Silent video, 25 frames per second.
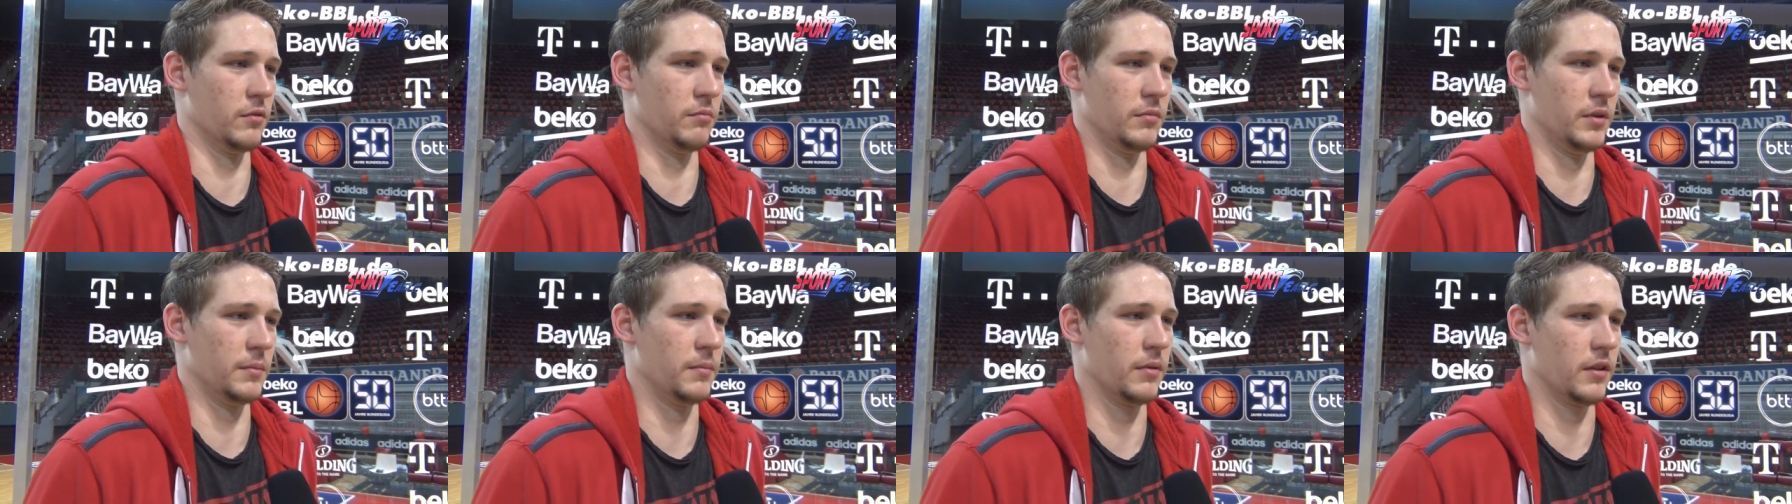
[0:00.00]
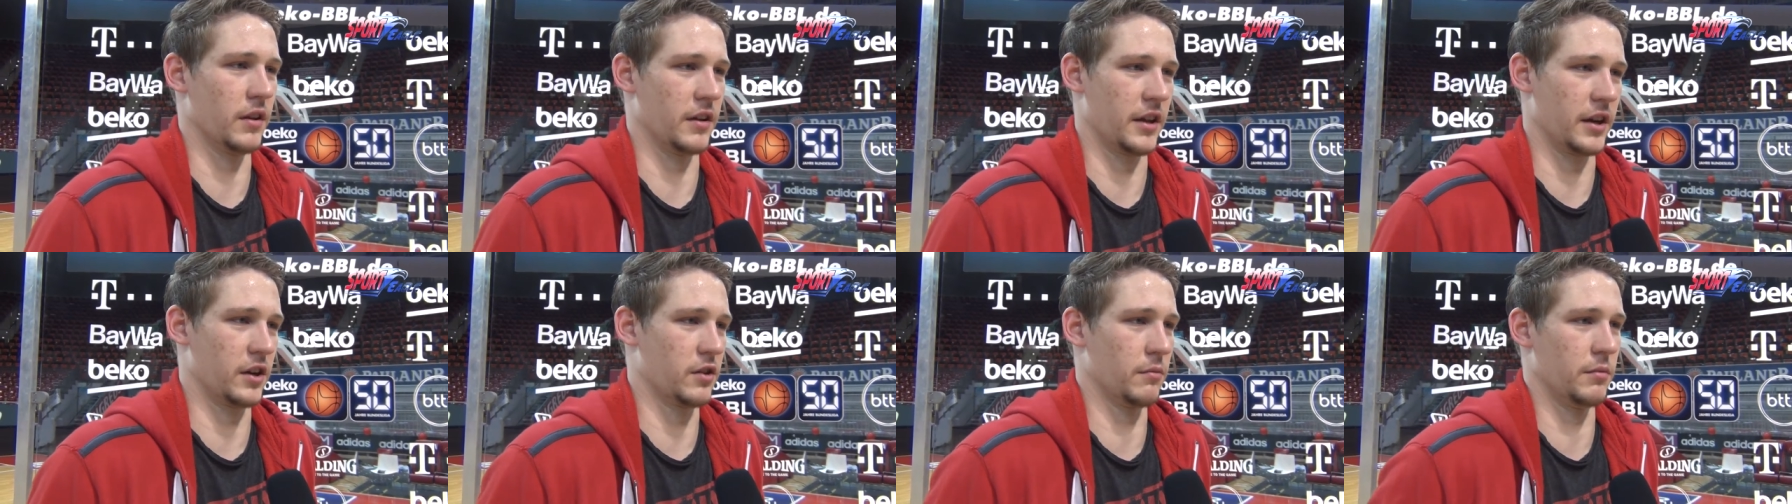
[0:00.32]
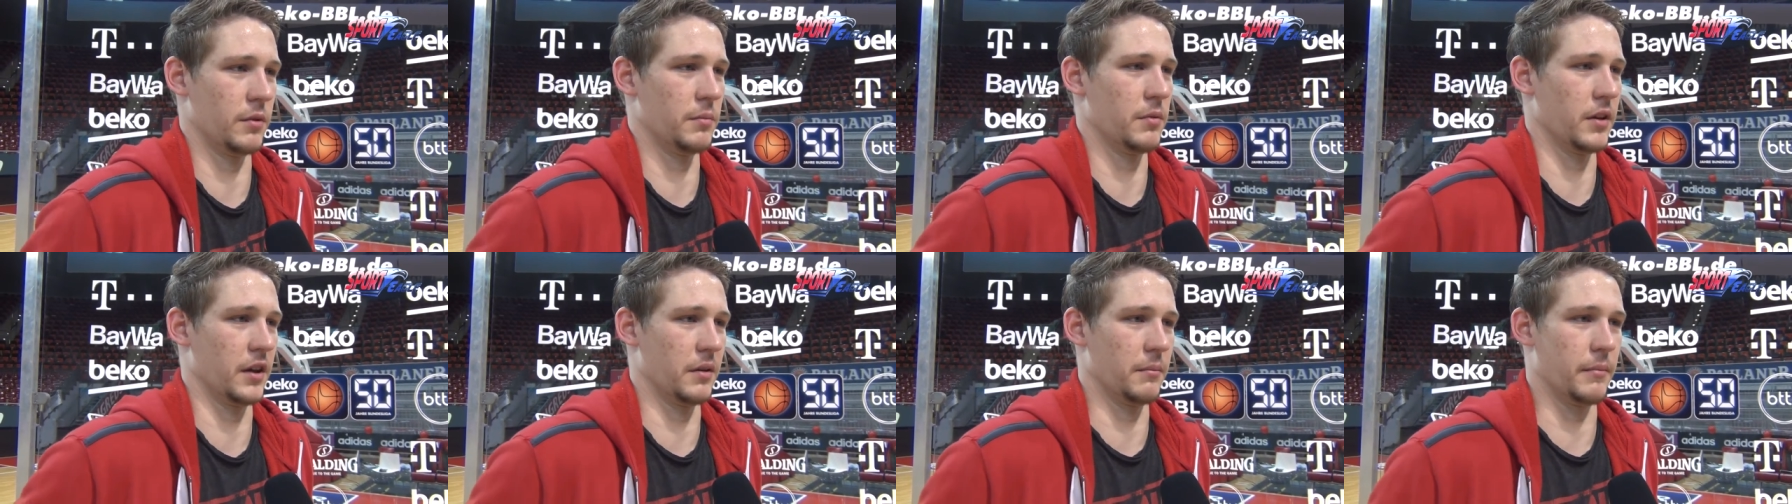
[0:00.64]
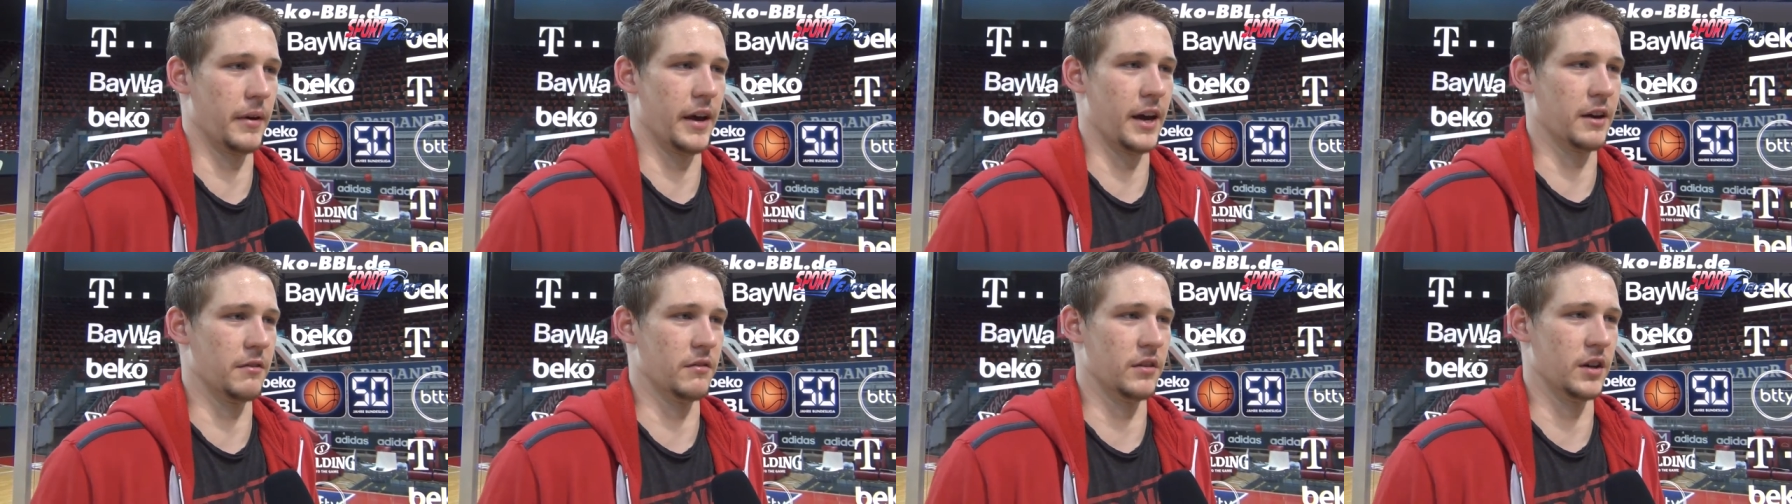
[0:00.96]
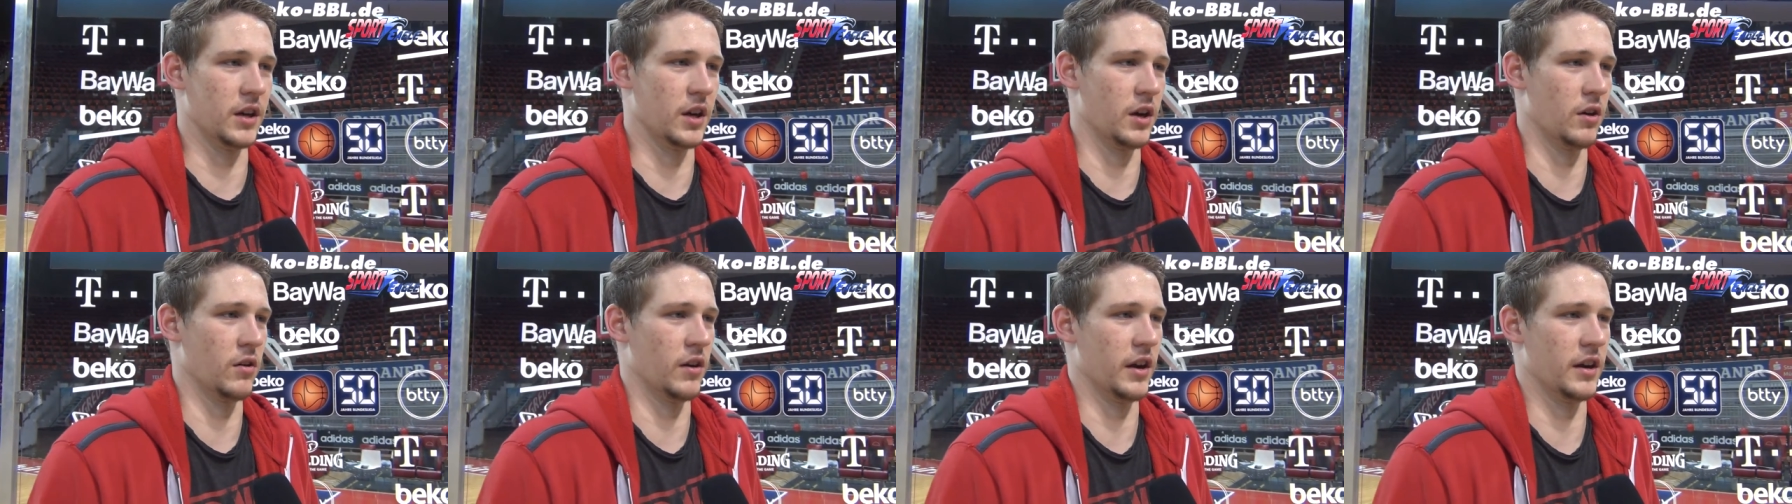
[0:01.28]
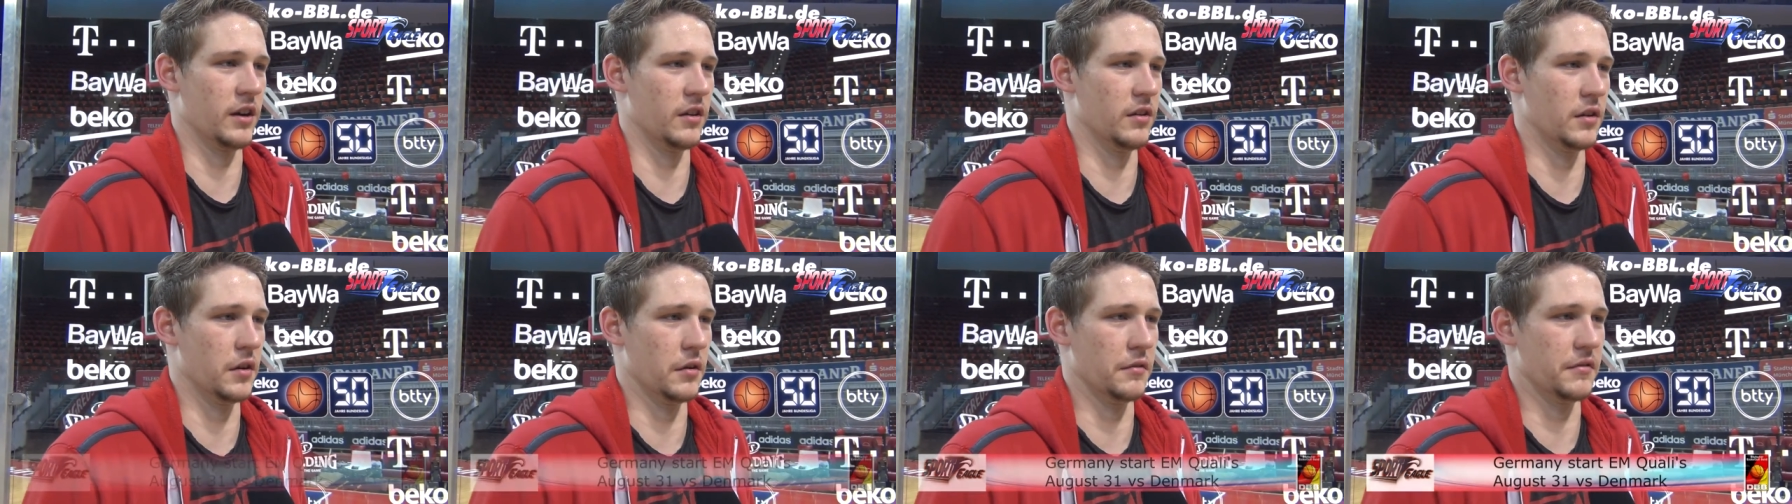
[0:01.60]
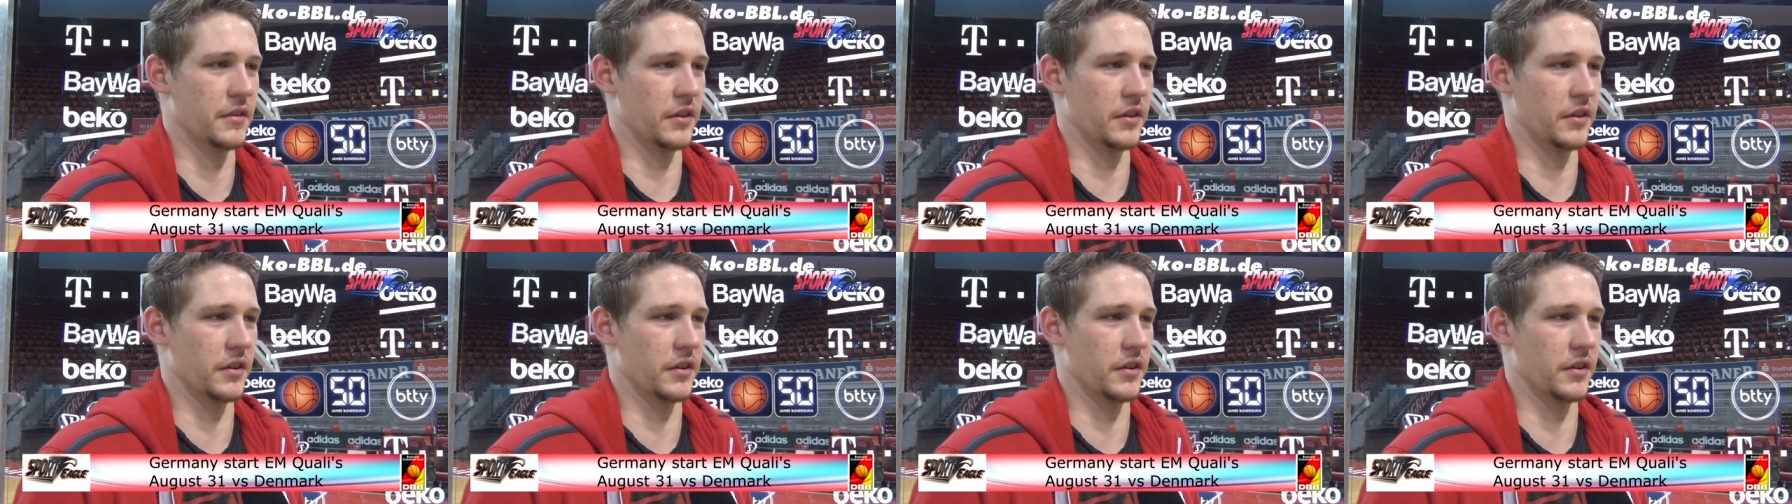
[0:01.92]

be playing bad right now. I don't know if